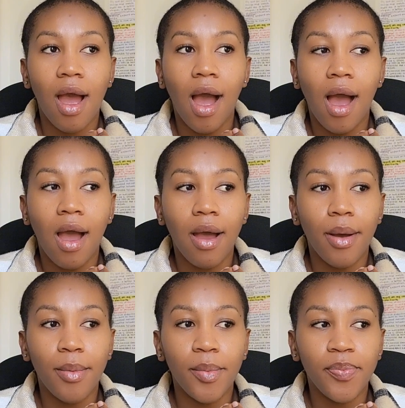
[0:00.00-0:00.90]

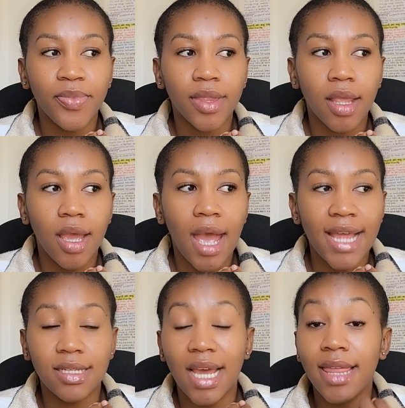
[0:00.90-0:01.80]
and
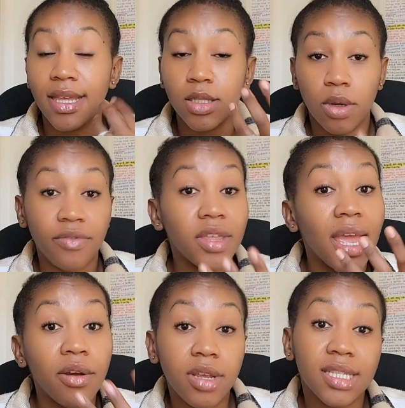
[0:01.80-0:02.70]
that's one of the
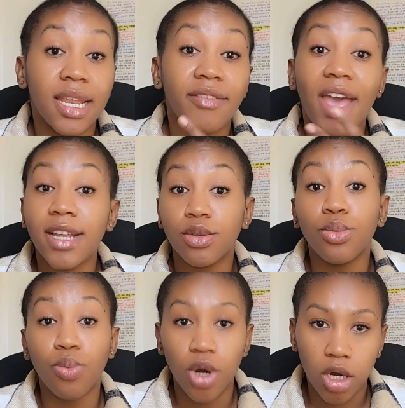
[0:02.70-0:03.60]
areas that I've had to
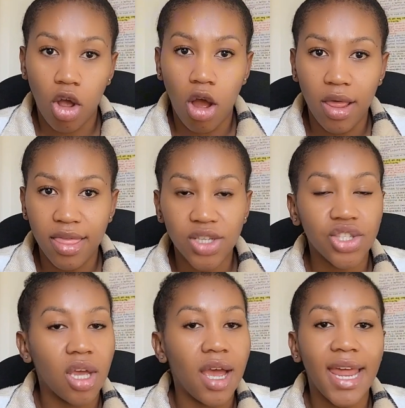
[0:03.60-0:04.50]
work on this
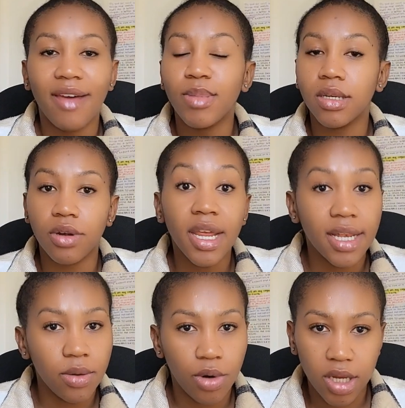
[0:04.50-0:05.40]
year, and I've been
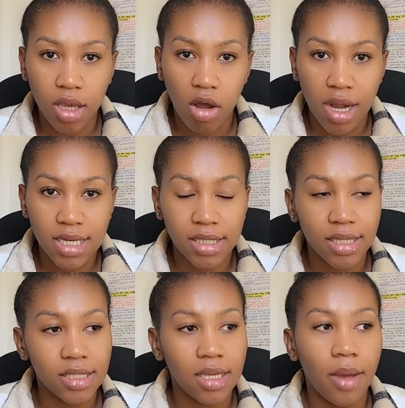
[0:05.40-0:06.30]
greatly working on it
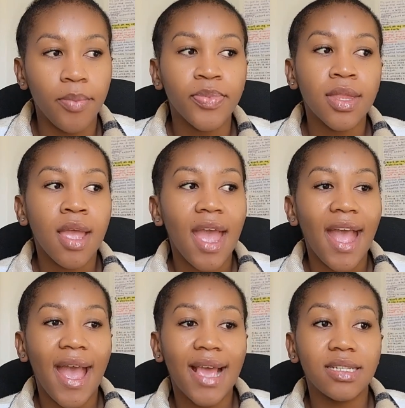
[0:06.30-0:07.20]
this year.
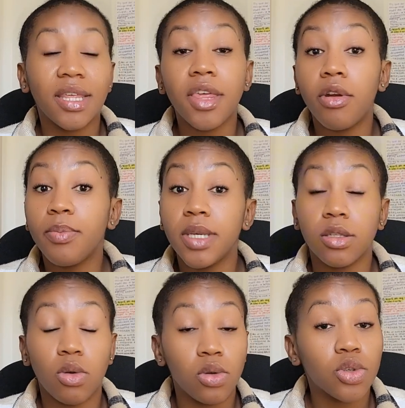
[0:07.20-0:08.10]
And therapy
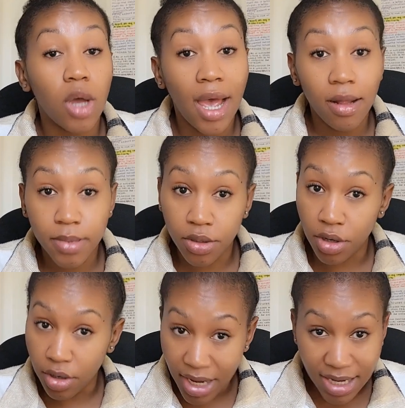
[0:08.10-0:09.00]
has also helped
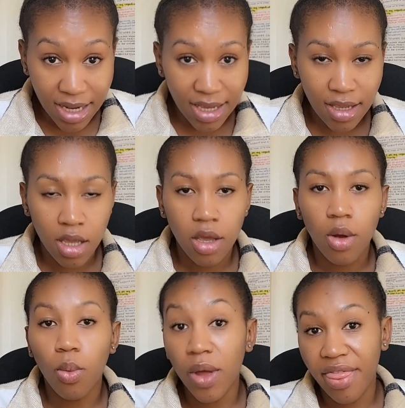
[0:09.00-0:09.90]
greatly
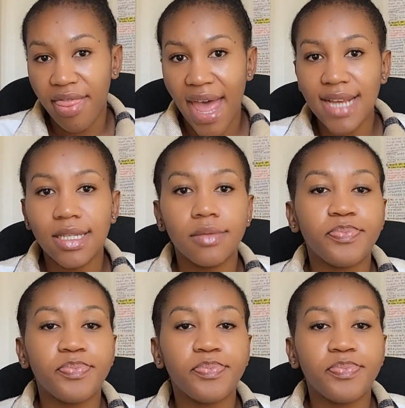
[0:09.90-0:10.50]
with that.